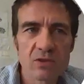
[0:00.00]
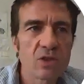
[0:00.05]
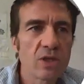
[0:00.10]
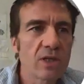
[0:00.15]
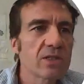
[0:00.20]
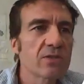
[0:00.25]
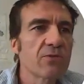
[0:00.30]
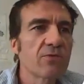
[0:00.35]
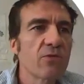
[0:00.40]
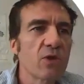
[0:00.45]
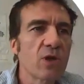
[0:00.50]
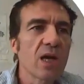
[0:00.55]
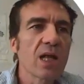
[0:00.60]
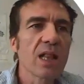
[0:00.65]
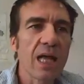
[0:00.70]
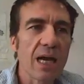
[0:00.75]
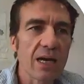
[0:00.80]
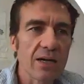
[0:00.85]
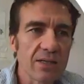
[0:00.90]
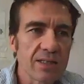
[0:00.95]
just for
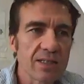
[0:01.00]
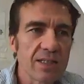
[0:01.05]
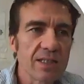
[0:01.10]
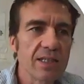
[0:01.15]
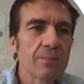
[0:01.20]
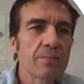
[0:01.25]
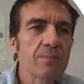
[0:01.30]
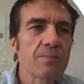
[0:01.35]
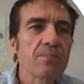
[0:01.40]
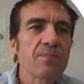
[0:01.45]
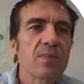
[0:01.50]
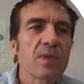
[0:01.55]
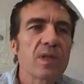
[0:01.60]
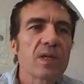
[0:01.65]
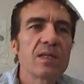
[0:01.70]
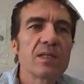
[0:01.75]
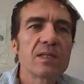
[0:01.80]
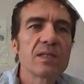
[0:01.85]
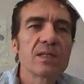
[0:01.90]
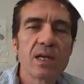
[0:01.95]
clarity
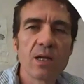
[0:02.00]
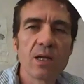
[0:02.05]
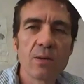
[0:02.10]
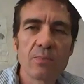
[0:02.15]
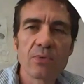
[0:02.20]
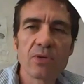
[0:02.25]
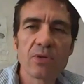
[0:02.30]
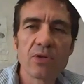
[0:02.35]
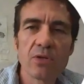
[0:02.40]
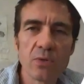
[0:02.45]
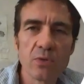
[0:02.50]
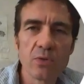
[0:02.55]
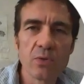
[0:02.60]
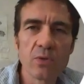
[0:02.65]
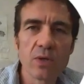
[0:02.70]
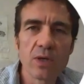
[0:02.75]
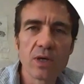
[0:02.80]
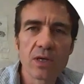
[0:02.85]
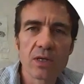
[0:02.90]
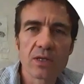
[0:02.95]
to help
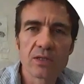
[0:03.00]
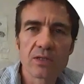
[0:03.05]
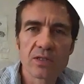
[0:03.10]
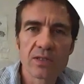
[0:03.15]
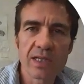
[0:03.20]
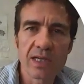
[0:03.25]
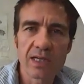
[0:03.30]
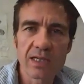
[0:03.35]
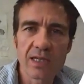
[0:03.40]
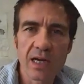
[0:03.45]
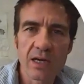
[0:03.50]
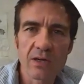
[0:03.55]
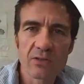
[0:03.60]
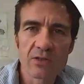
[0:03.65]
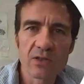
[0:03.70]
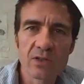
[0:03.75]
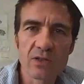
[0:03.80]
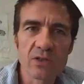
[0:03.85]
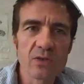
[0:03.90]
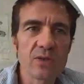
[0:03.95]
you understand how
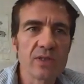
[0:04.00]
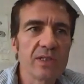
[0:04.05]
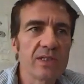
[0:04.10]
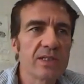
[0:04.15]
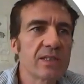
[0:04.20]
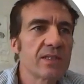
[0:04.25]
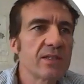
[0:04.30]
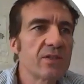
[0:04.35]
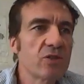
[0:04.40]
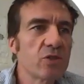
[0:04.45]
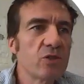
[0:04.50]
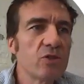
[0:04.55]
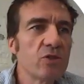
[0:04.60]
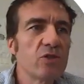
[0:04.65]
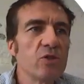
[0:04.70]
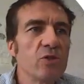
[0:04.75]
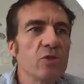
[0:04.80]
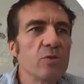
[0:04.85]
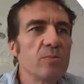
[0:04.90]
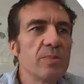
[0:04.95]
to do this
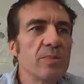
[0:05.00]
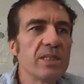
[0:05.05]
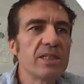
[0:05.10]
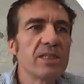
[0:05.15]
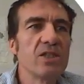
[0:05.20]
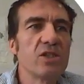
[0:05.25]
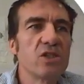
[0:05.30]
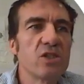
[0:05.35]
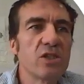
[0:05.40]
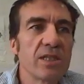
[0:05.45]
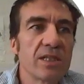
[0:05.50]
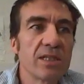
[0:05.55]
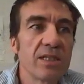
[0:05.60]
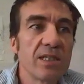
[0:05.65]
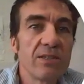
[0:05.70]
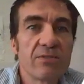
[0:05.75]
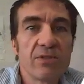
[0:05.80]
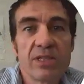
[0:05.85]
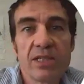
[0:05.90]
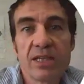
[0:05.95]
should you be teaching,
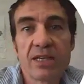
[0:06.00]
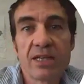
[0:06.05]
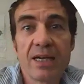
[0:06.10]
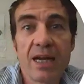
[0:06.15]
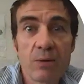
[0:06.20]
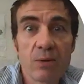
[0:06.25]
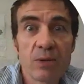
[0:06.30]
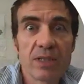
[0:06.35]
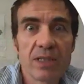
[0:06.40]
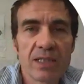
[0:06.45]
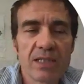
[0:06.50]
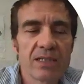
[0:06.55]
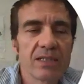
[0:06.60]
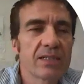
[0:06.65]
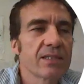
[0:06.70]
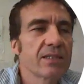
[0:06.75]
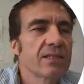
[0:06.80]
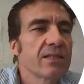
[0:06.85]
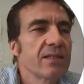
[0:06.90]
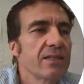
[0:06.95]
even
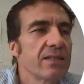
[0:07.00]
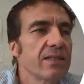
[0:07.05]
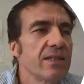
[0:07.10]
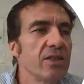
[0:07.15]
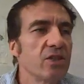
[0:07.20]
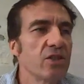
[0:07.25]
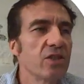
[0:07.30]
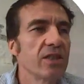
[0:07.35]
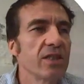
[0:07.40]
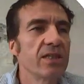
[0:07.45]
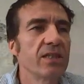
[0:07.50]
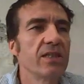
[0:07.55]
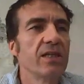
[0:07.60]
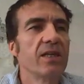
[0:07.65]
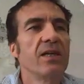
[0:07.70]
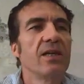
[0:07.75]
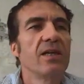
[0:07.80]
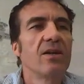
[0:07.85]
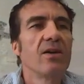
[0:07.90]
nowadays, teaching